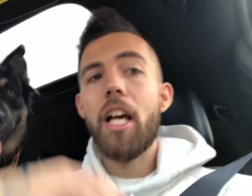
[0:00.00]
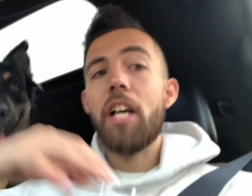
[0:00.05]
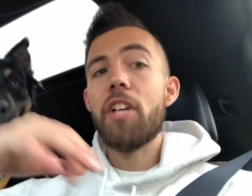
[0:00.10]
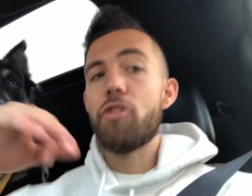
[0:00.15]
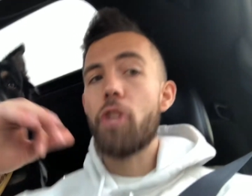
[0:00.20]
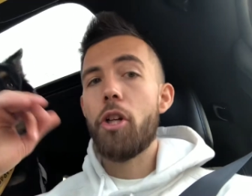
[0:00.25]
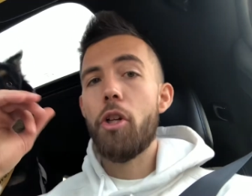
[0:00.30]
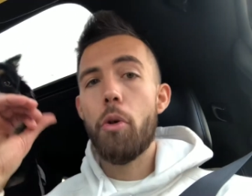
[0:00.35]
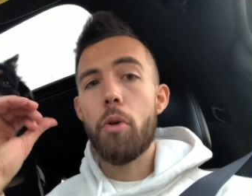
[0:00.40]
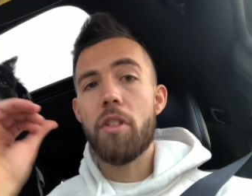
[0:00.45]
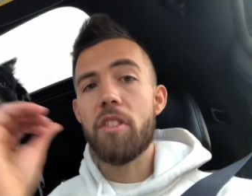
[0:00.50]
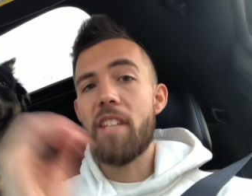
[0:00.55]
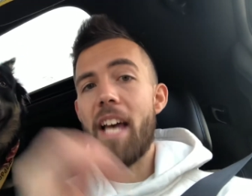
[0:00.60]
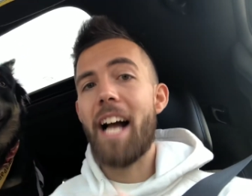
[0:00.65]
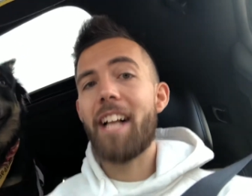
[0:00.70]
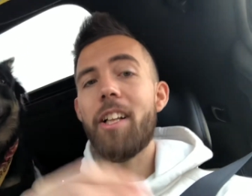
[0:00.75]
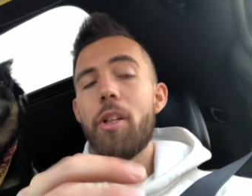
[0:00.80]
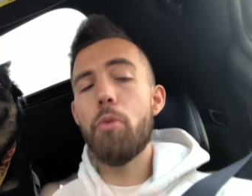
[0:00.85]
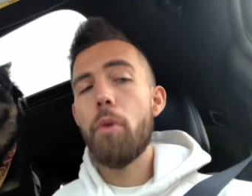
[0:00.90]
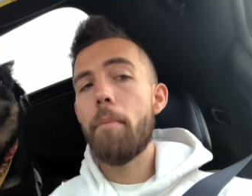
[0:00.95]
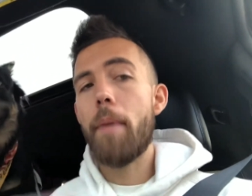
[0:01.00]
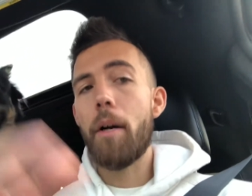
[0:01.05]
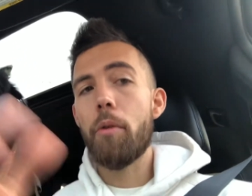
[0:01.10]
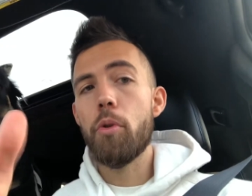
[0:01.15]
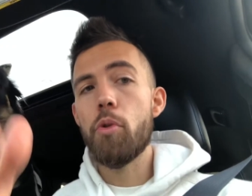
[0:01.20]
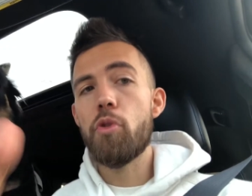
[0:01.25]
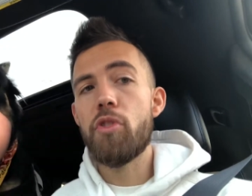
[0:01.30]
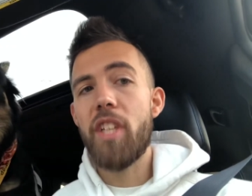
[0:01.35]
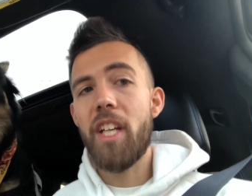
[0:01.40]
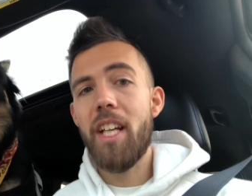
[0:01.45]
So I know exactly what my
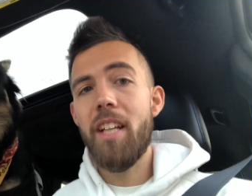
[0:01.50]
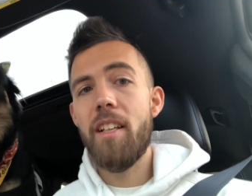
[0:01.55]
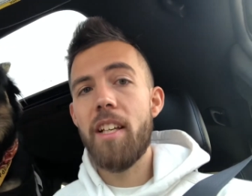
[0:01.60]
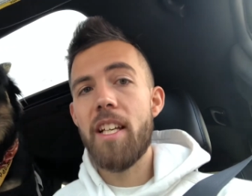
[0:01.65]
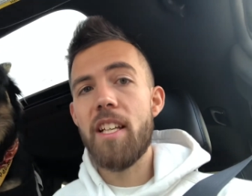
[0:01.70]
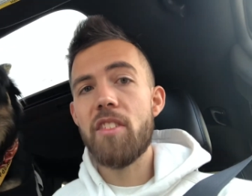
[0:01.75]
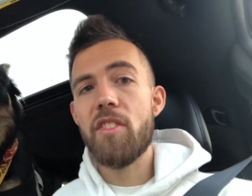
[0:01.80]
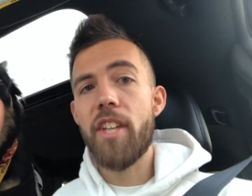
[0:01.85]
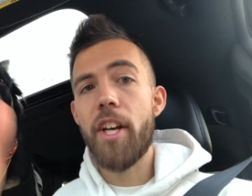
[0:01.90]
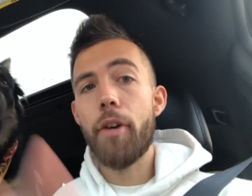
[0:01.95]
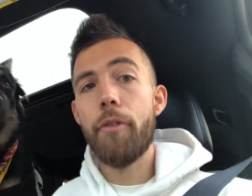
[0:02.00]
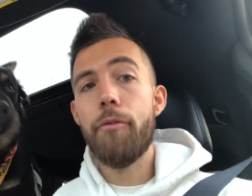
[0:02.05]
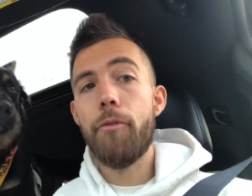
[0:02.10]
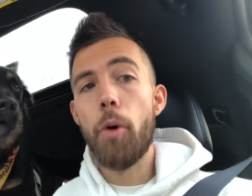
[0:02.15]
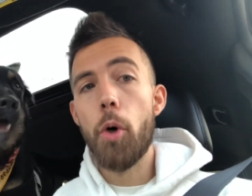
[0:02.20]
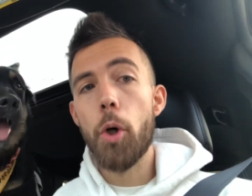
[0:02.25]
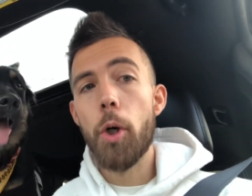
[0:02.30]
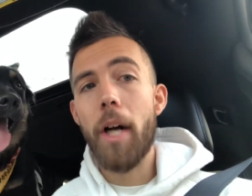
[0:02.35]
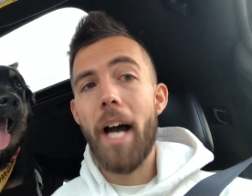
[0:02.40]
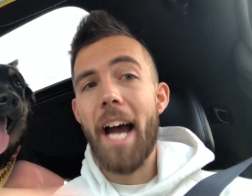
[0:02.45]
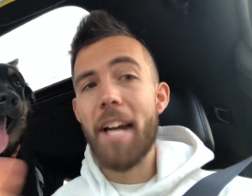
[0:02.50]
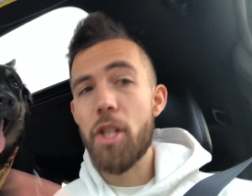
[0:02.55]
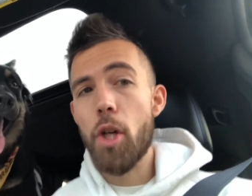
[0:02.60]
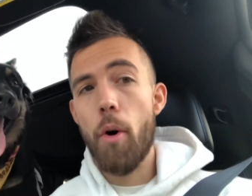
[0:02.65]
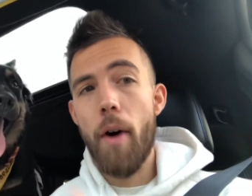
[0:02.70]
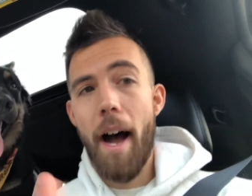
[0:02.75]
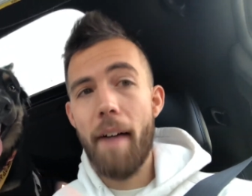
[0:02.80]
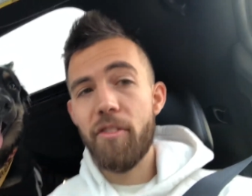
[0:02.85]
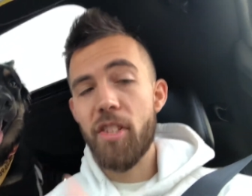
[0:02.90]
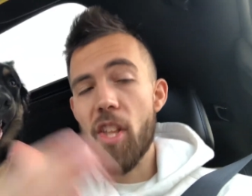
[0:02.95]
routine is. Therefore, I
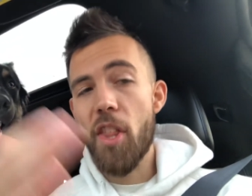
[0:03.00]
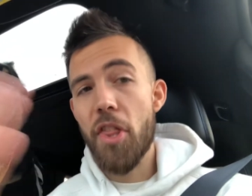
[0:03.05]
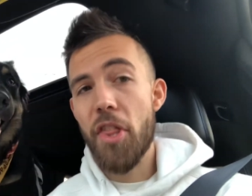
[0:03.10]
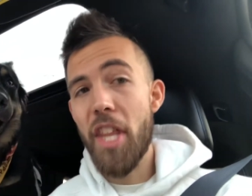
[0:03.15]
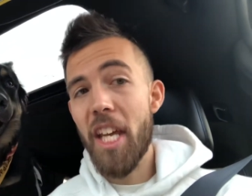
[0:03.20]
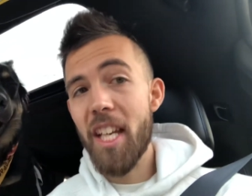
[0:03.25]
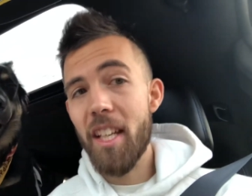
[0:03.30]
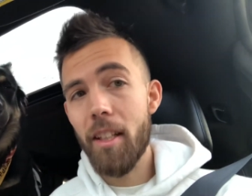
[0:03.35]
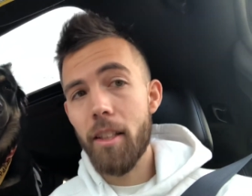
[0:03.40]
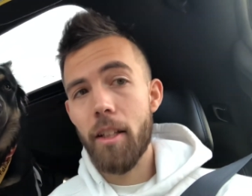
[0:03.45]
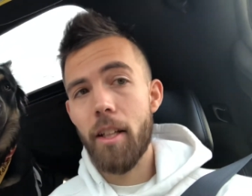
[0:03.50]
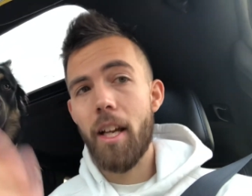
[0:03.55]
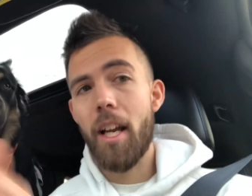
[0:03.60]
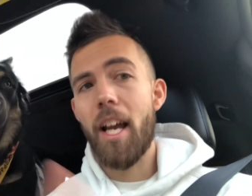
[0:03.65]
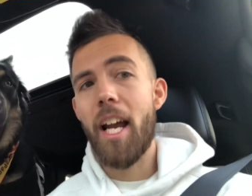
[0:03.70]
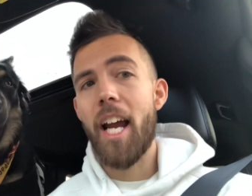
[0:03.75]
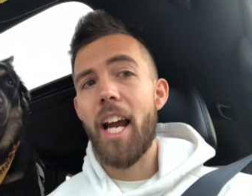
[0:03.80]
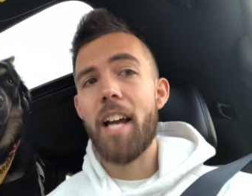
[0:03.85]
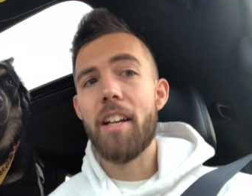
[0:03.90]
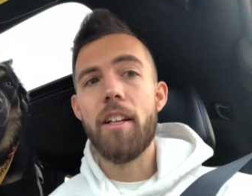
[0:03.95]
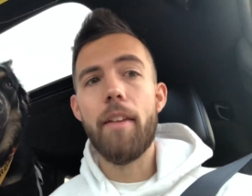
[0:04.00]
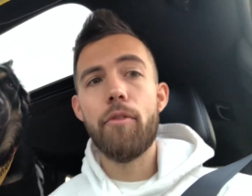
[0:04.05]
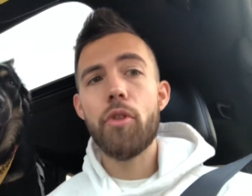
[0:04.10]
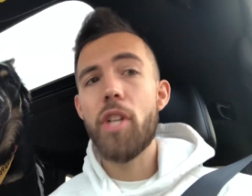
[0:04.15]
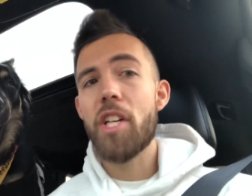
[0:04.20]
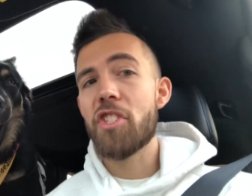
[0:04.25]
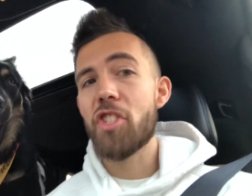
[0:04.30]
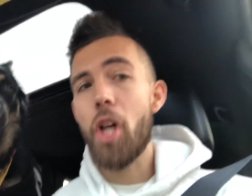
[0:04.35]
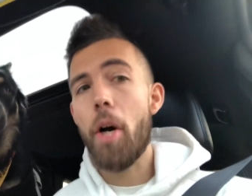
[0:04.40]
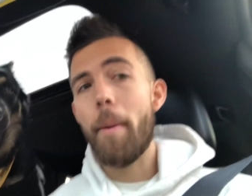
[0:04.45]
don't have to think. And if you
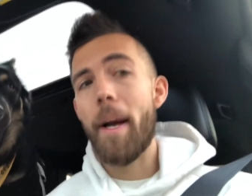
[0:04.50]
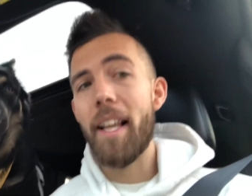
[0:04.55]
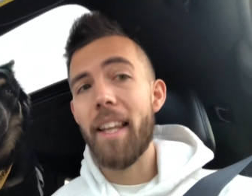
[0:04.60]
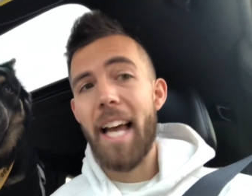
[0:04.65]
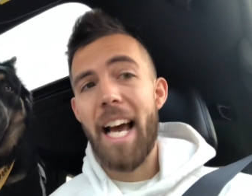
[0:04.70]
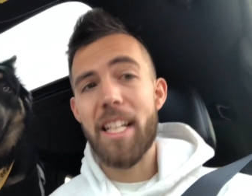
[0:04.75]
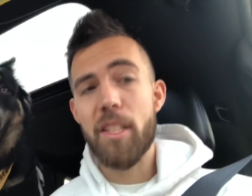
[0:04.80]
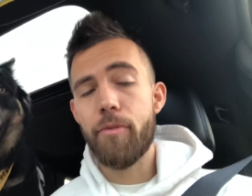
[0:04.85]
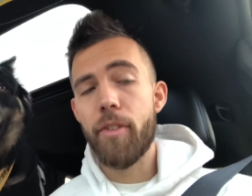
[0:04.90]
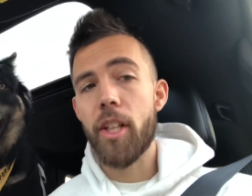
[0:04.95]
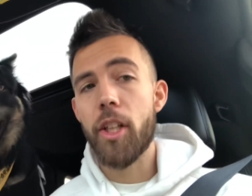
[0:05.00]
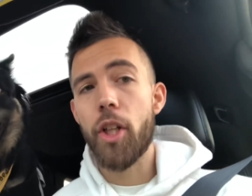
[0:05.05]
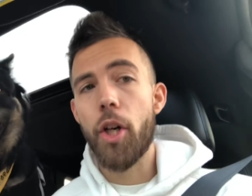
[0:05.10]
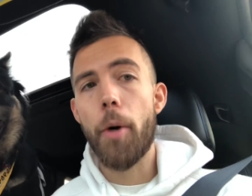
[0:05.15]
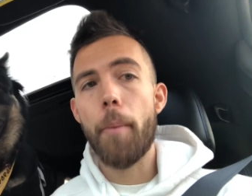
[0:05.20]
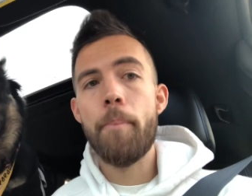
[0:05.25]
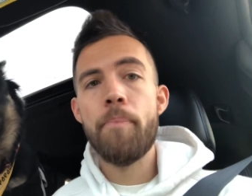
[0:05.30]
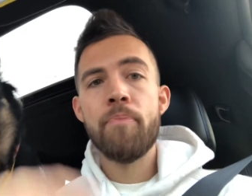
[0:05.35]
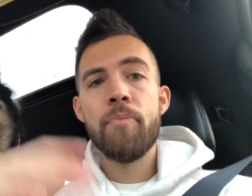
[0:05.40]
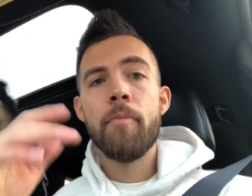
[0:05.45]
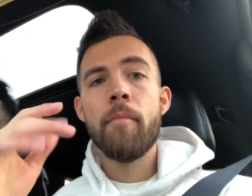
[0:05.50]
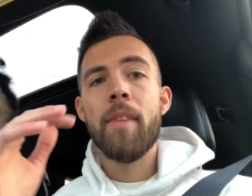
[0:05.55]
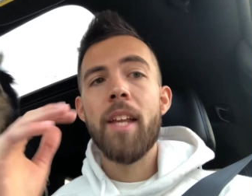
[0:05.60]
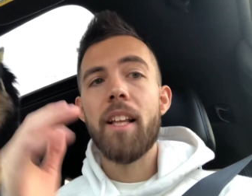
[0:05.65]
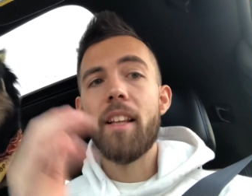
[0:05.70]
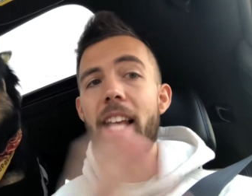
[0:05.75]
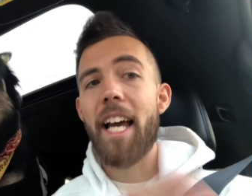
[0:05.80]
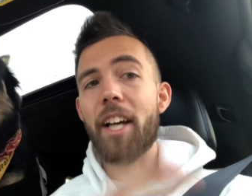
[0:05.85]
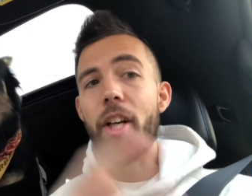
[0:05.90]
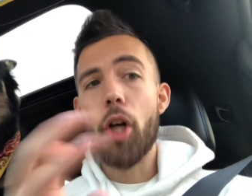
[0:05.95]
guys saw my last video,
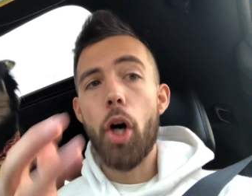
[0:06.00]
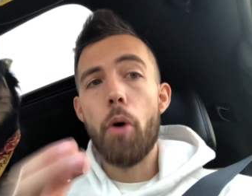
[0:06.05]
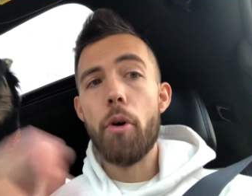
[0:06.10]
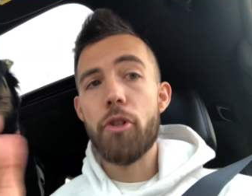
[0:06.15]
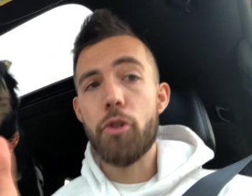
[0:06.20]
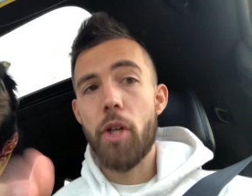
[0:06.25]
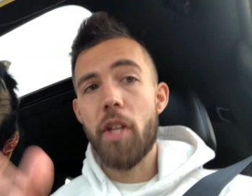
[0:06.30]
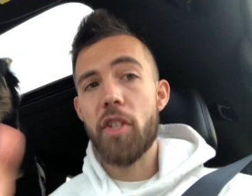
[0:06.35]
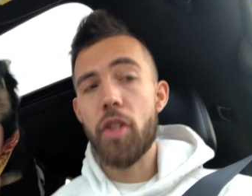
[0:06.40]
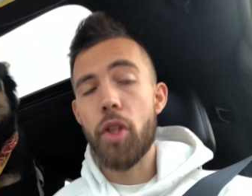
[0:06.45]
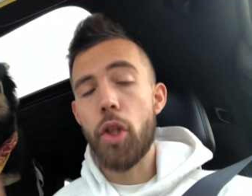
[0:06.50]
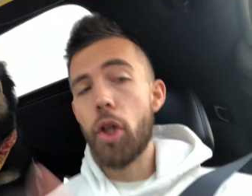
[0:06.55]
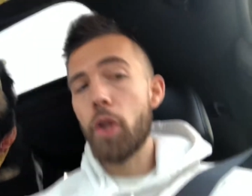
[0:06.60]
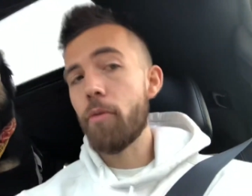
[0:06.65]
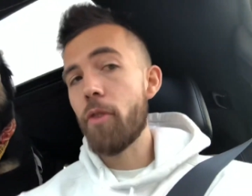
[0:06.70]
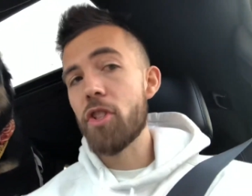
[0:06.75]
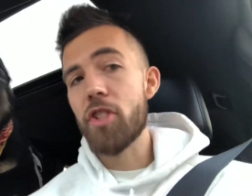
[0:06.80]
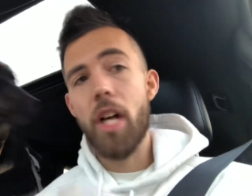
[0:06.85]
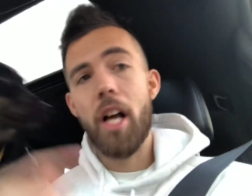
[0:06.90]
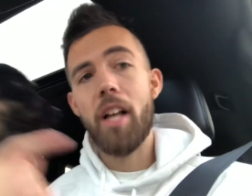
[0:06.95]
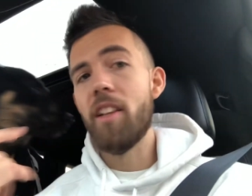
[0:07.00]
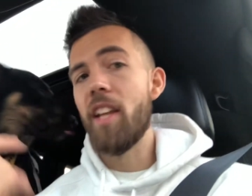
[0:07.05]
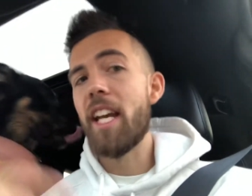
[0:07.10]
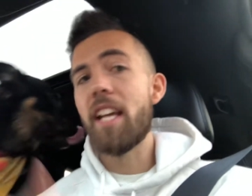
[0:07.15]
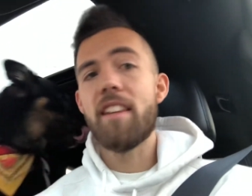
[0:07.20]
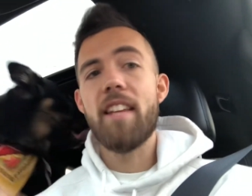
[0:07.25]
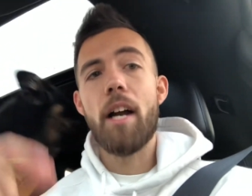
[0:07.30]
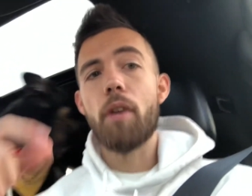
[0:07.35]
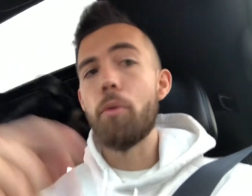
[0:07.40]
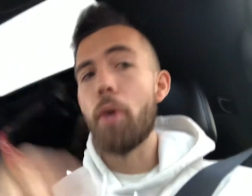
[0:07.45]
let go and trust the universe, I'll link
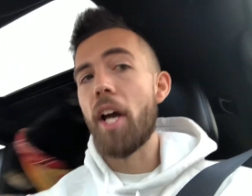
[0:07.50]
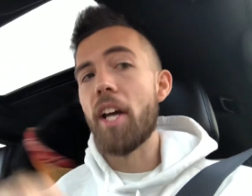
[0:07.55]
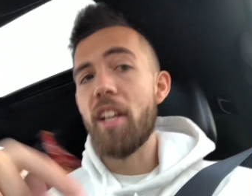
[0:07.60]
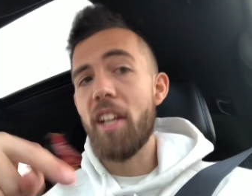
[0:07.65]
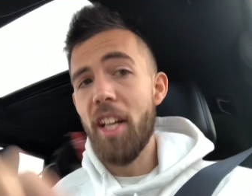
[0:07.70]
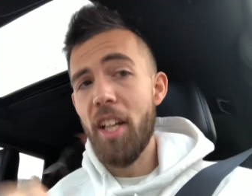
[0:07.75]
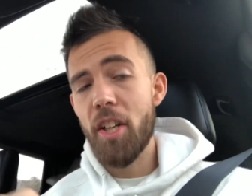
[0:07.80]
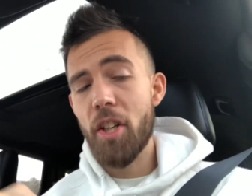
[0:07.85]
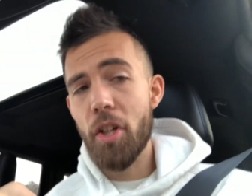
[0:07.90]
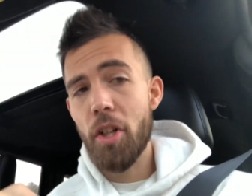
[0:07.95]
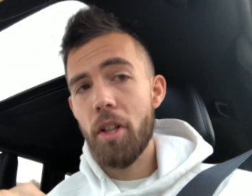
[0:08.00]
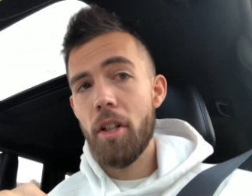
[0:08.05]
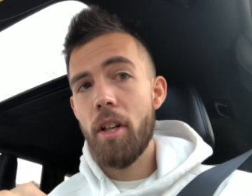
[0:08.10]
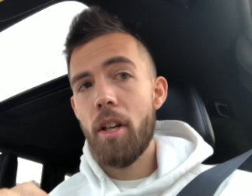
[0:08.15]
that right here